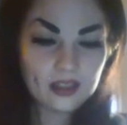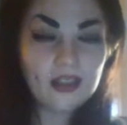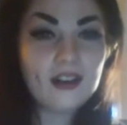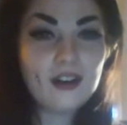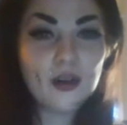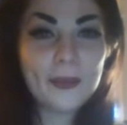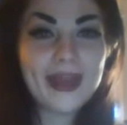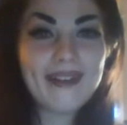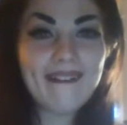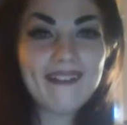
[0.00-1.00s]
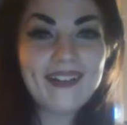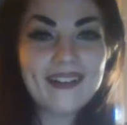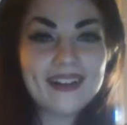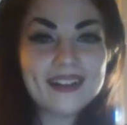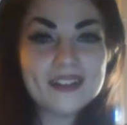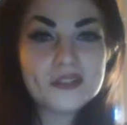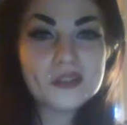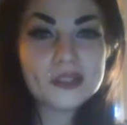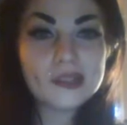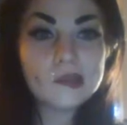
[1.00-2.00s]
Oh man, I gotta
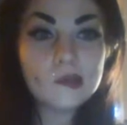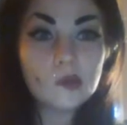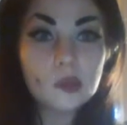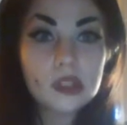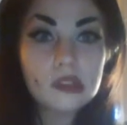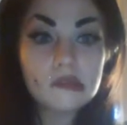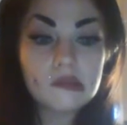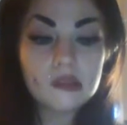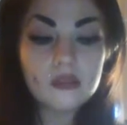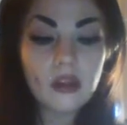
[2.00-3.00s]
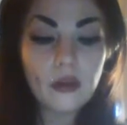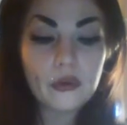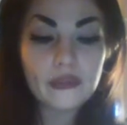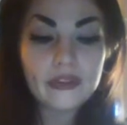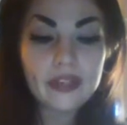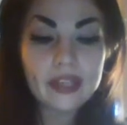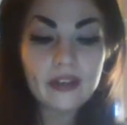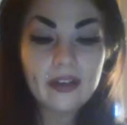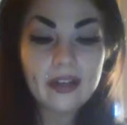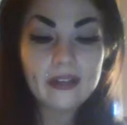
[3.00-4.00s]
enter in my little code for the
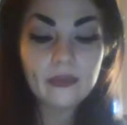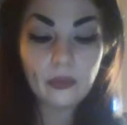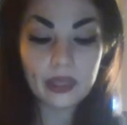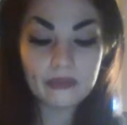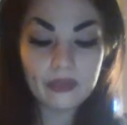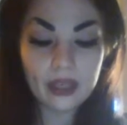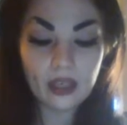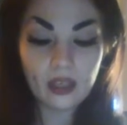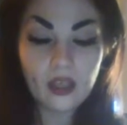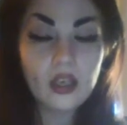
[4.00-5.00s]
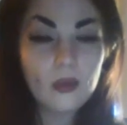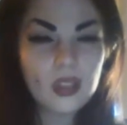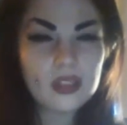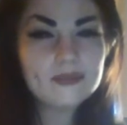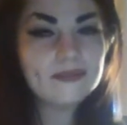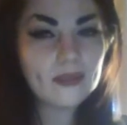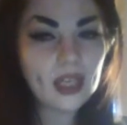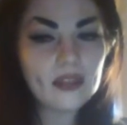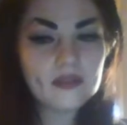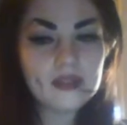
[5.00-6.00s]
internet and Wi-Fi. Well,
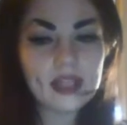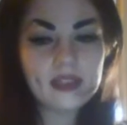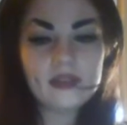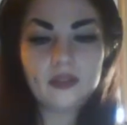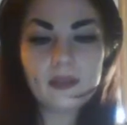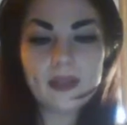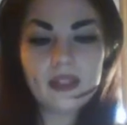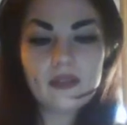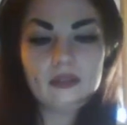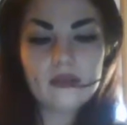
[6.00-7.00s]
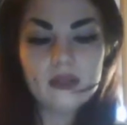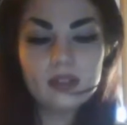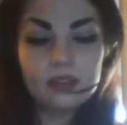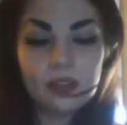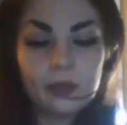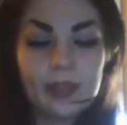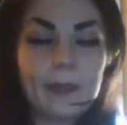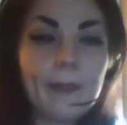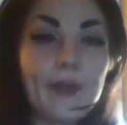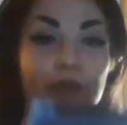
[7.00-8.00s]
I'll do that in a little bit.
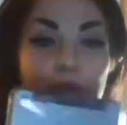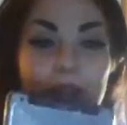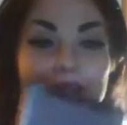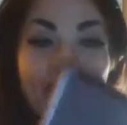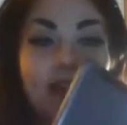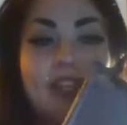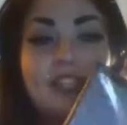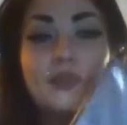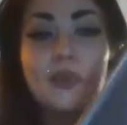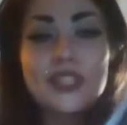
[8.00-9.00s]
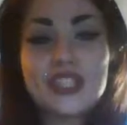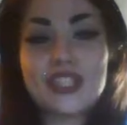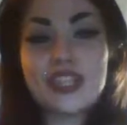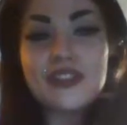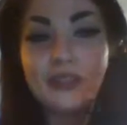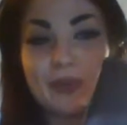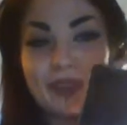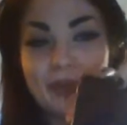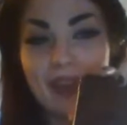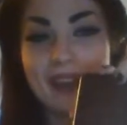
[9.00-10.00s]
But right now, I just wanted to share this with
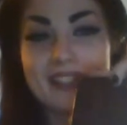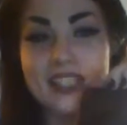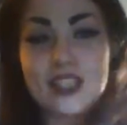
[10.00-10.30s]
you guys.